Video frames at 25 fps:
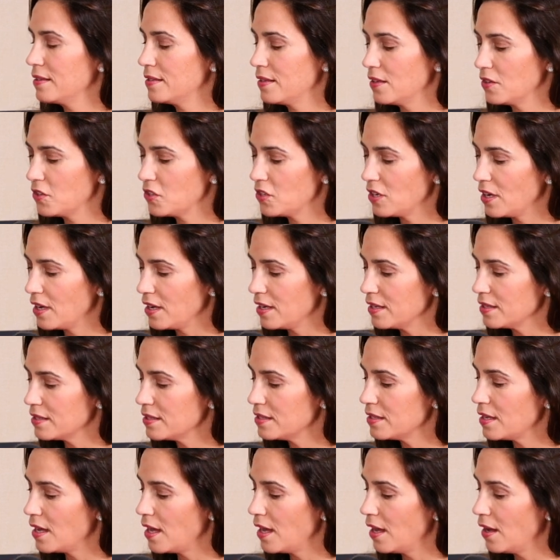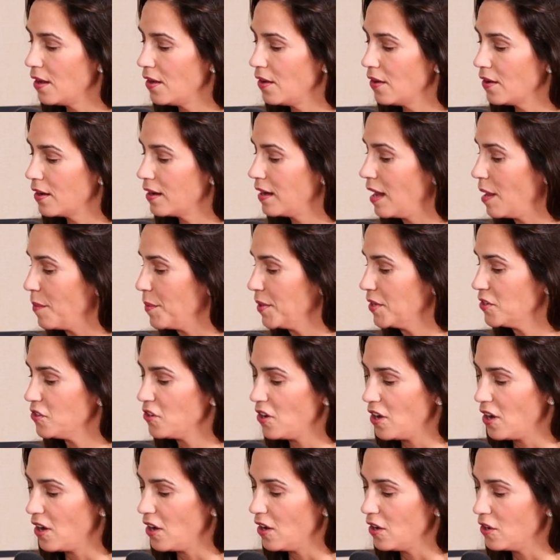such as uh, climate
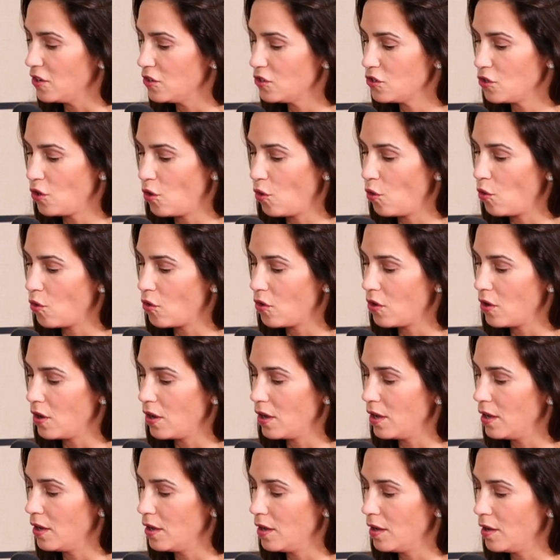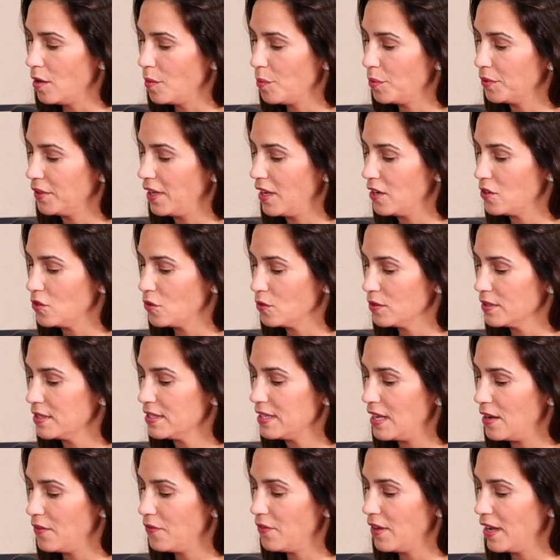change or uh, potential
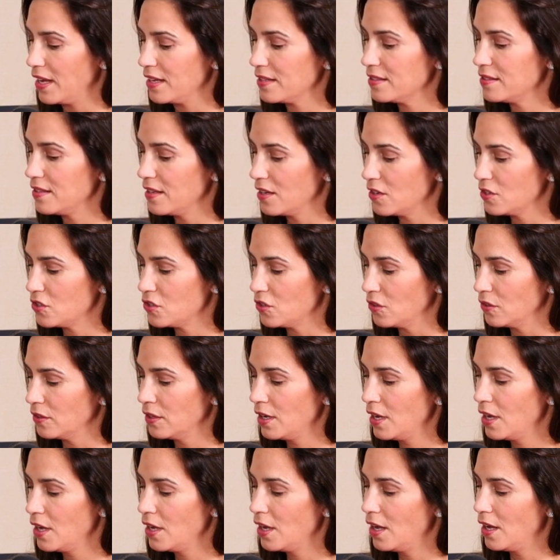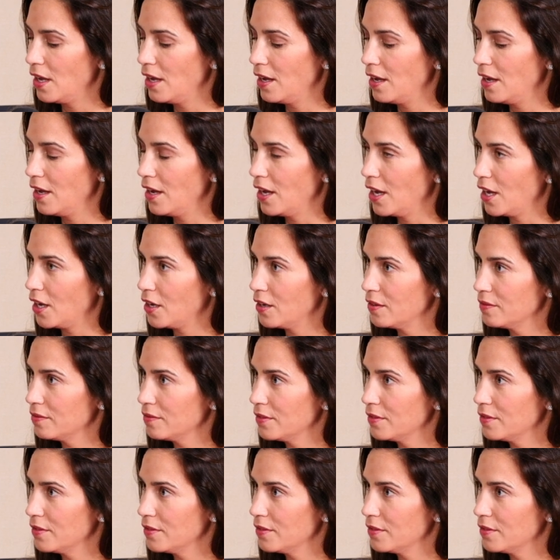self extinction, uh,